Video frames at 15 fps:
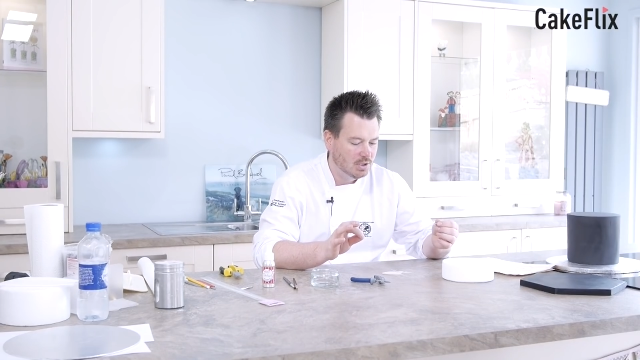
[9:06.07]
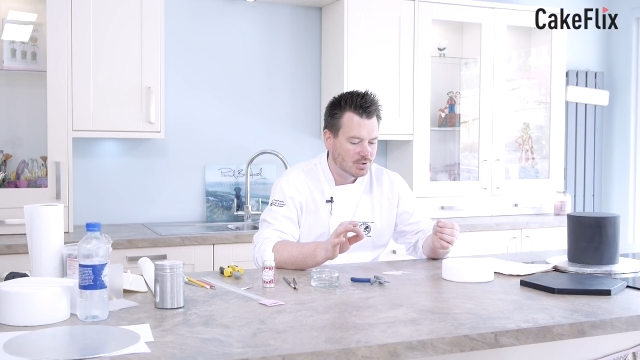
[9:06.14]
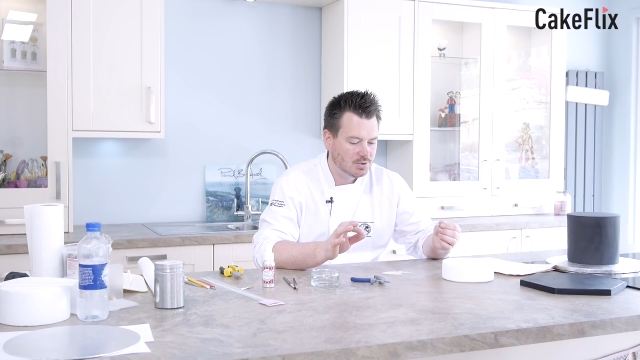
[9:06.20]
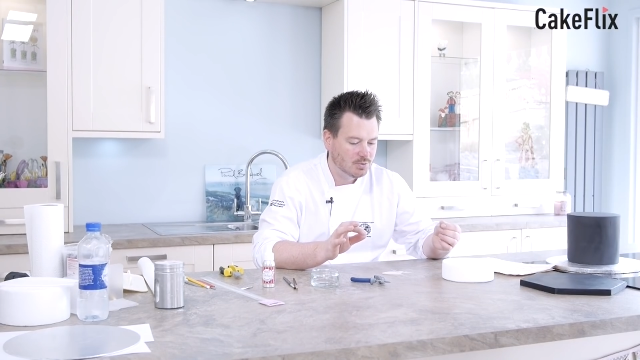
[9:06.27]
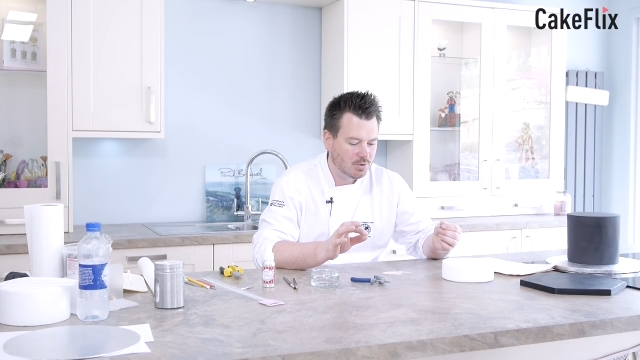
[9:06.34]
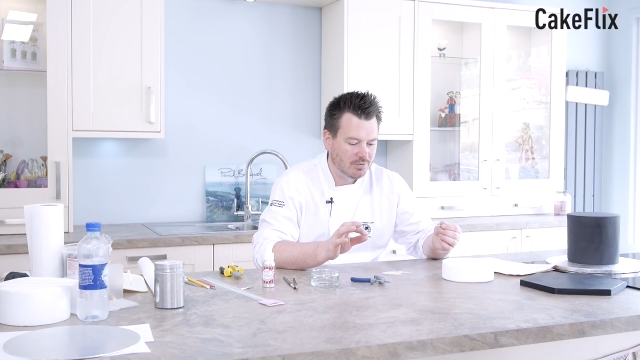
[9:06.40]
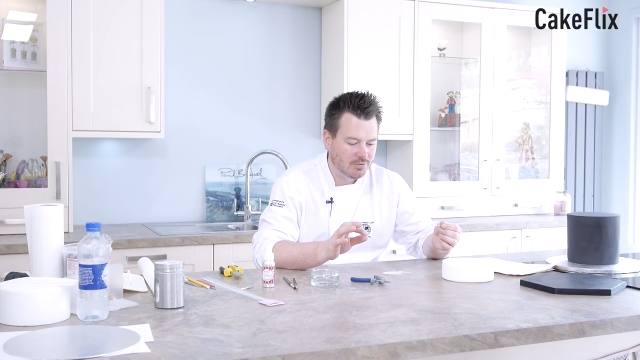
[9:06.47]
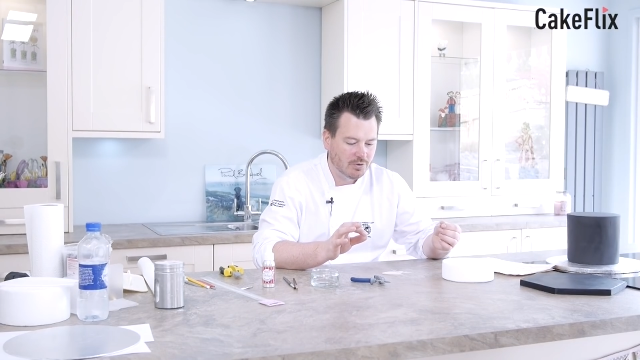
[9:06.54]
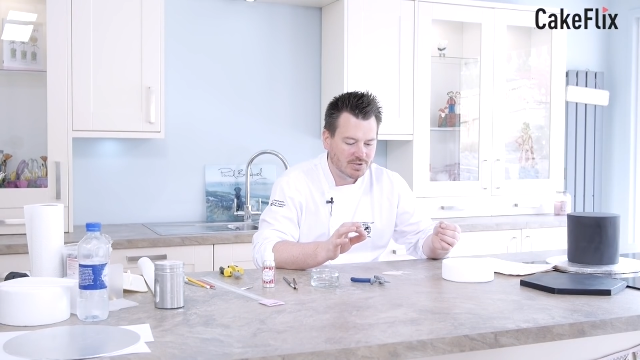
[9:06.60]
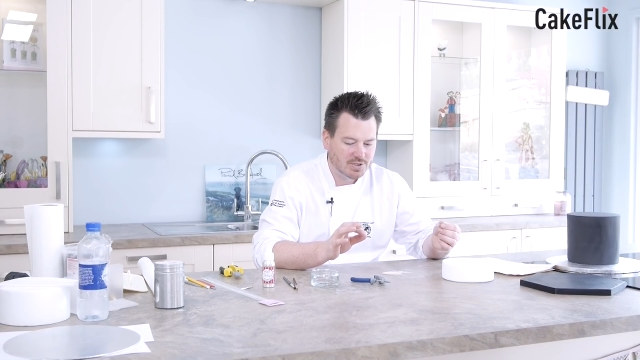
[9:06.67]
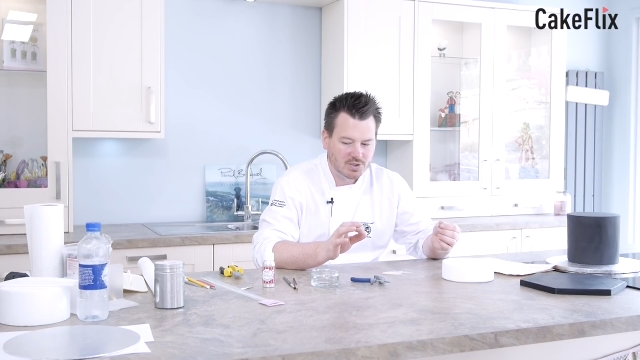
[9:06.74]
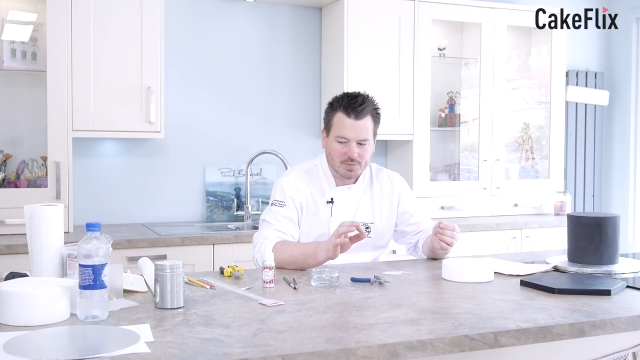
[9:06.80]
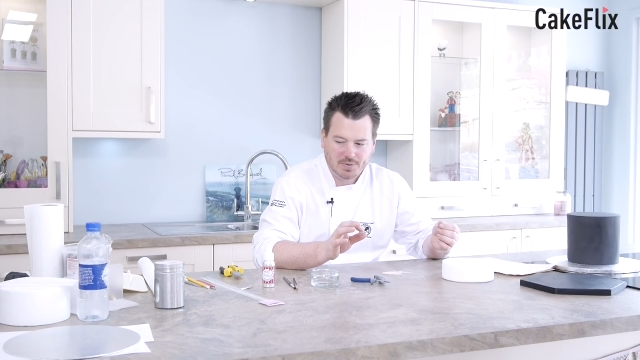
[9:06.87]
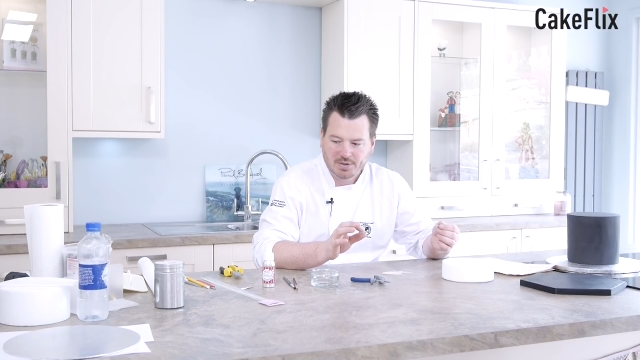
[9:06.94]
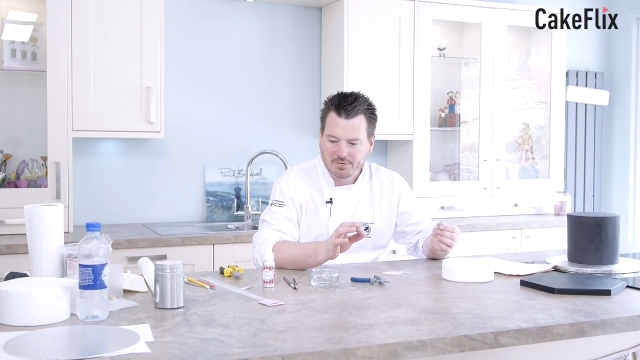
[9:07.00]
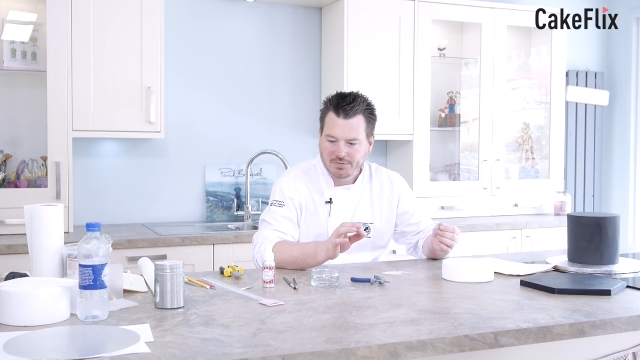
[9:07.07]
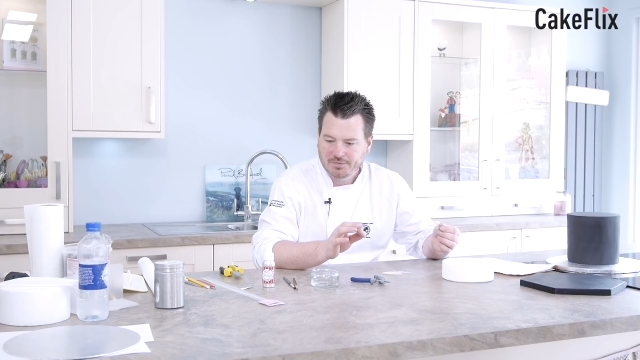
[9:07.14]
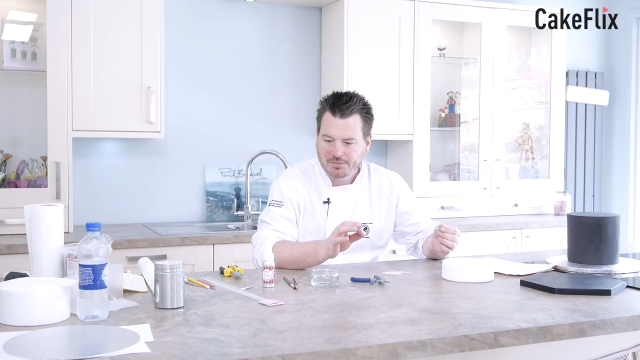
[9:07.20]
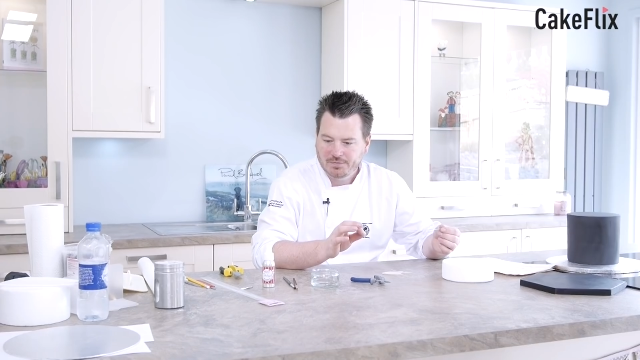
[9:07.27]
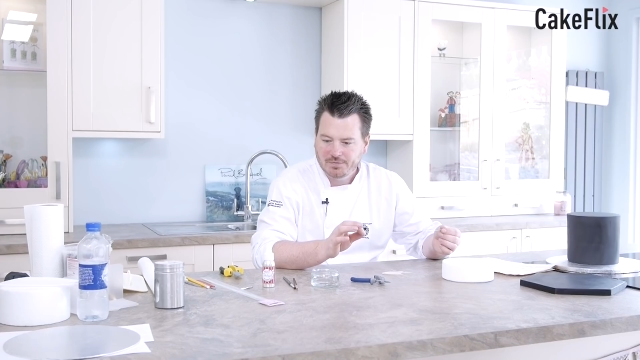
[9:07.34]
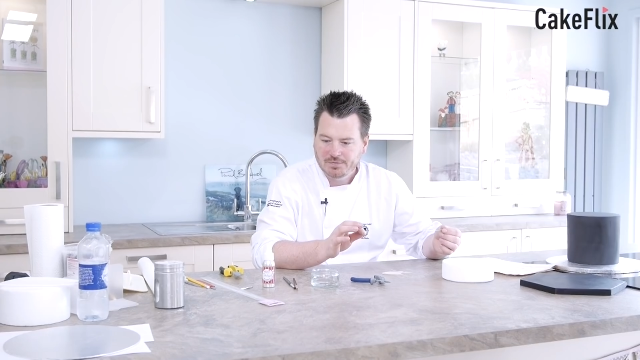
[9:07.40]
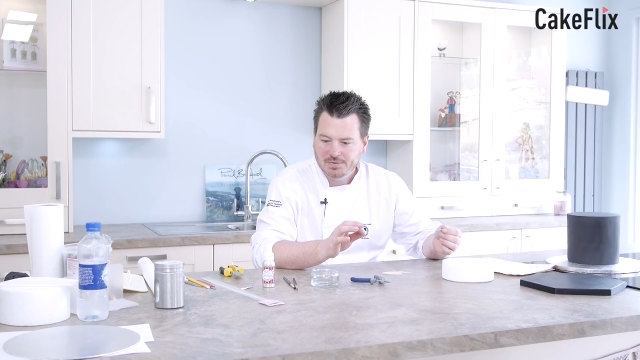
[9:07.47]
So what I've got is a
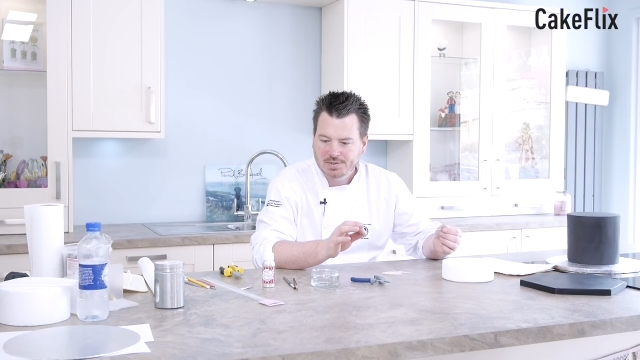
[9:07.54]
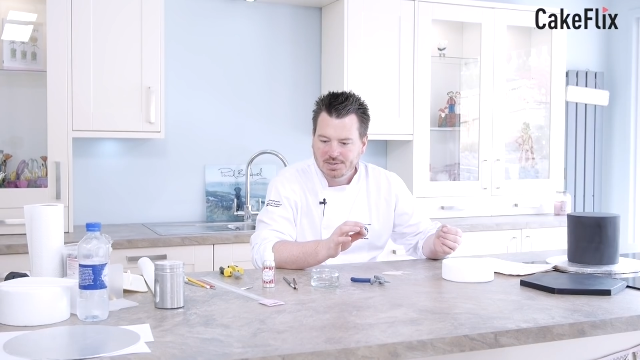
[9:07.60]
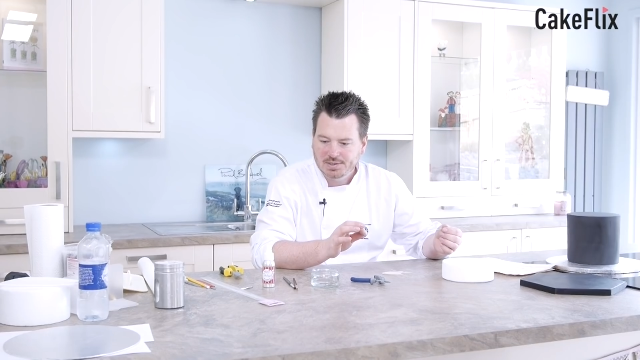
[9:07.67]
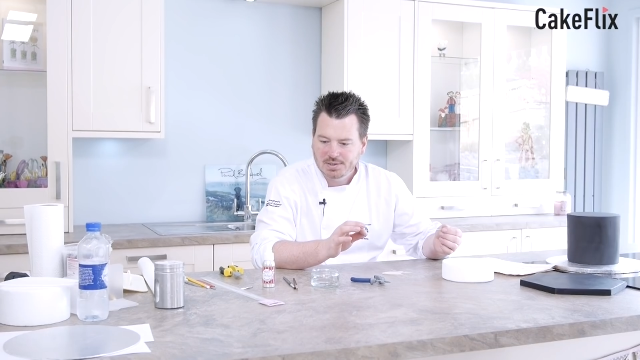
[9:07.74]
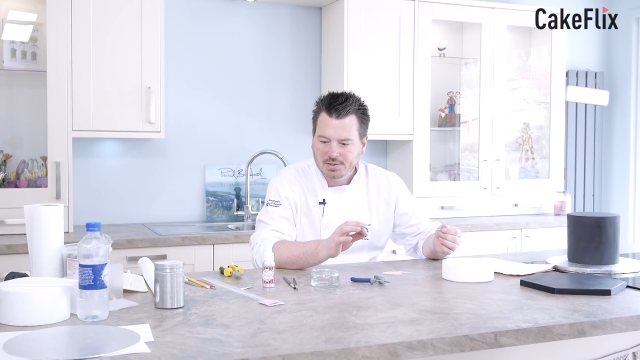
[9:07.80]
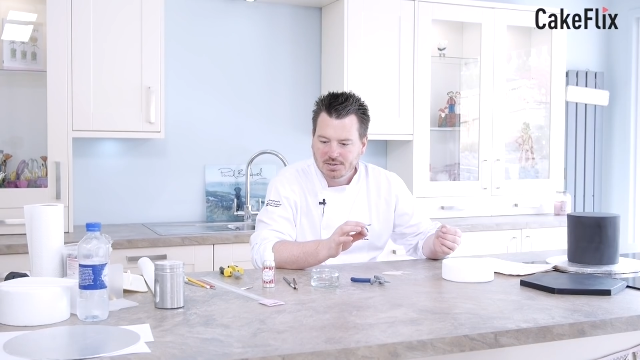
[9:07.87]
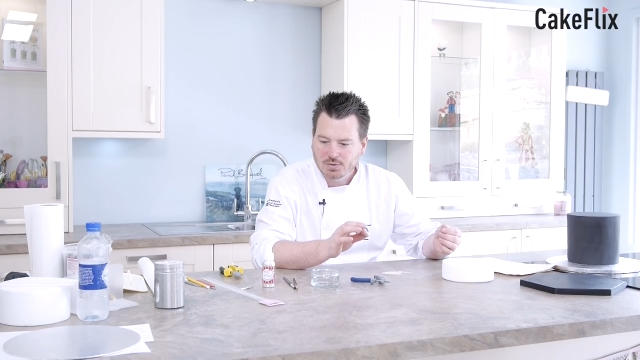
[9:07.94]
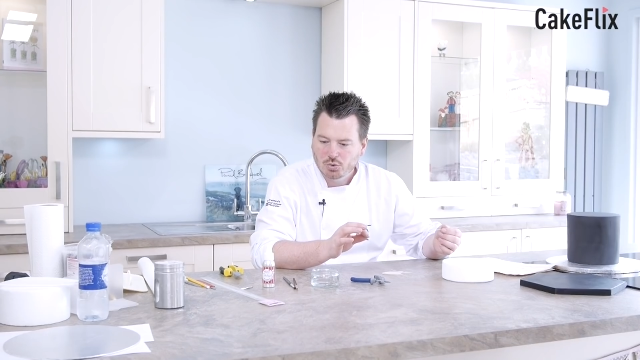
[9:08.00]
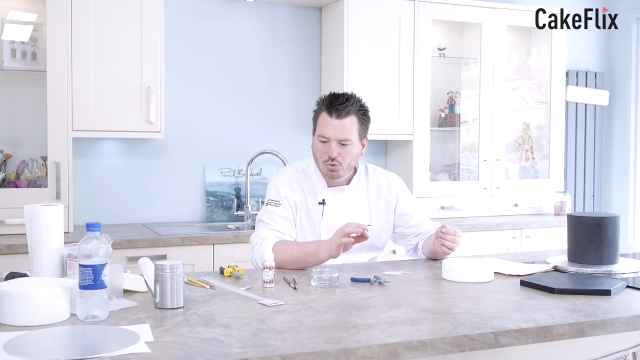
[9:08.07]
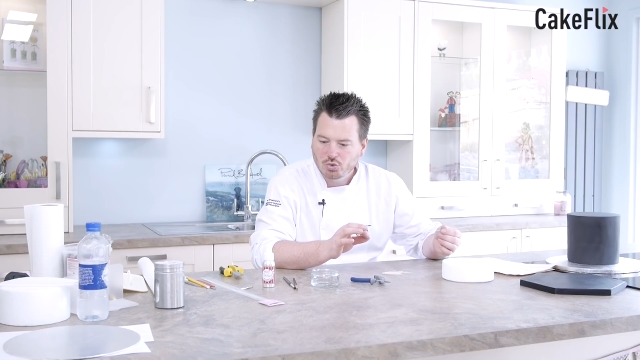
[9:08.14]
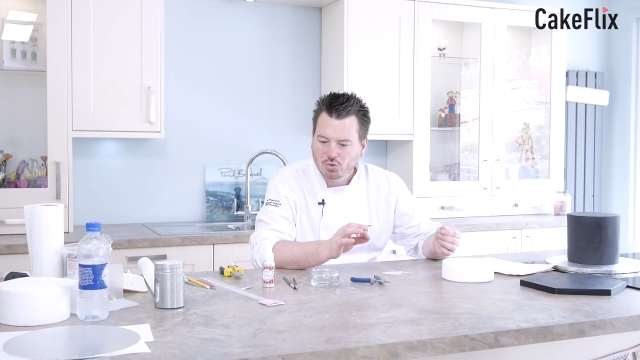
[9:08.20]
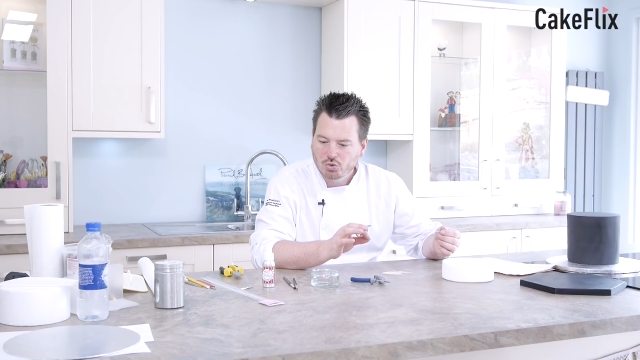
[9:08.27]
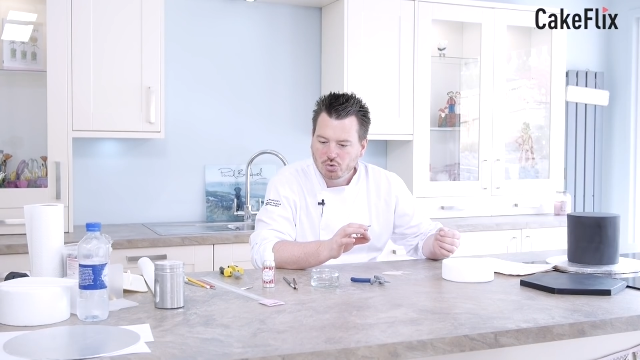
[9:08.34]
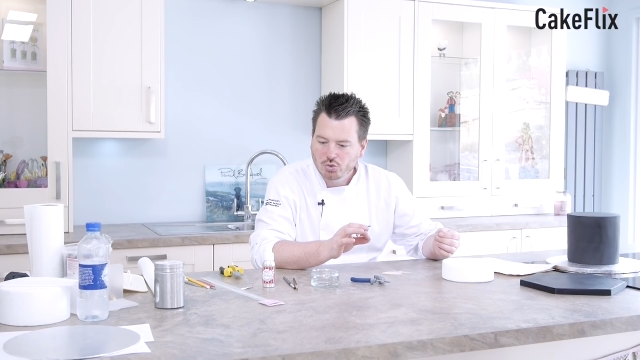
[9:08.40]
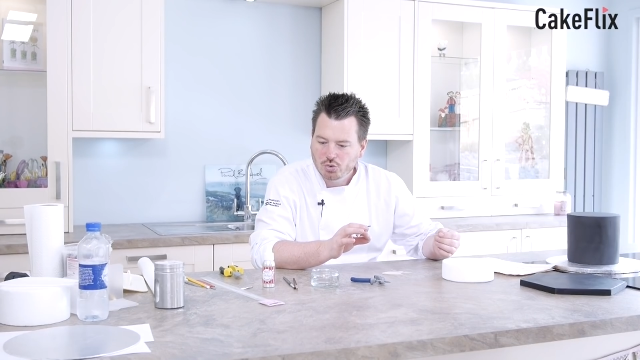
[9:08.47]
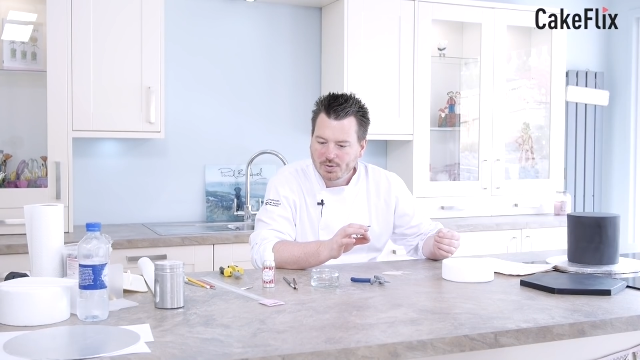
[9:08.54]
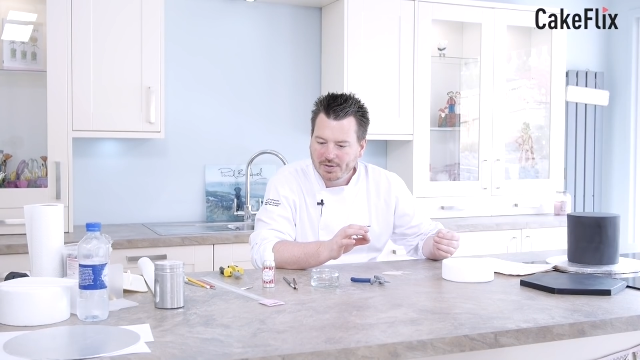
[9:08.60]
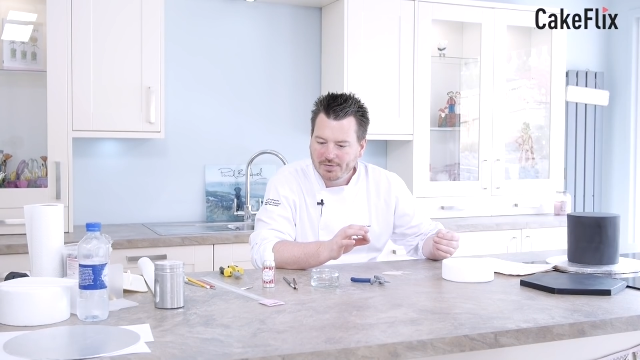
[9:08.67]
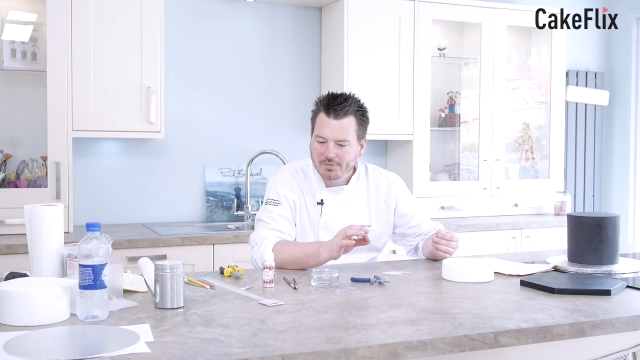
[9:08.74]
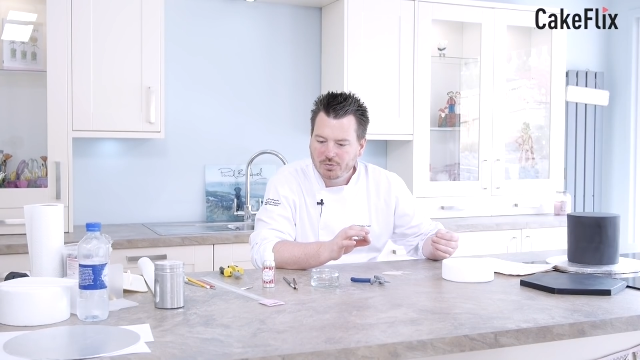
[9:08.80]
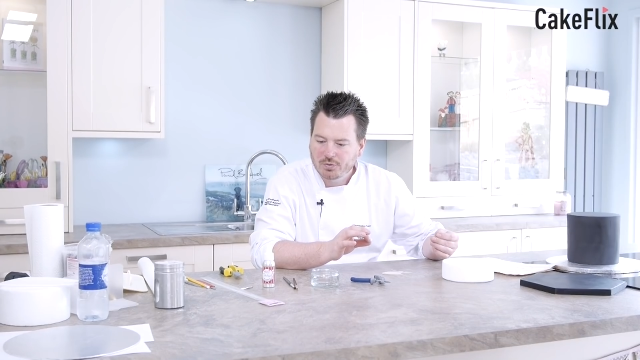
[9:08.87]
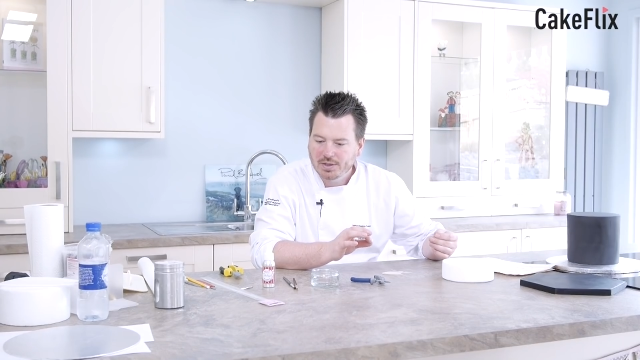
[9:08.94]

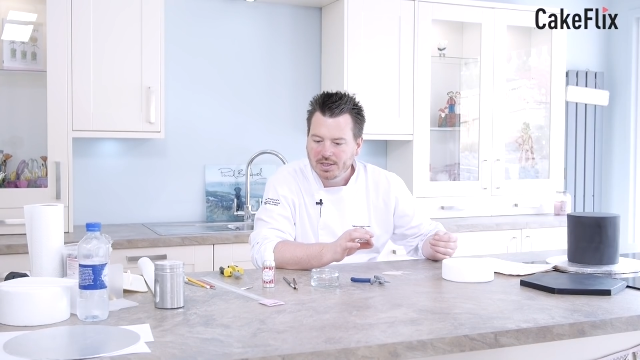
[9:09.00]
24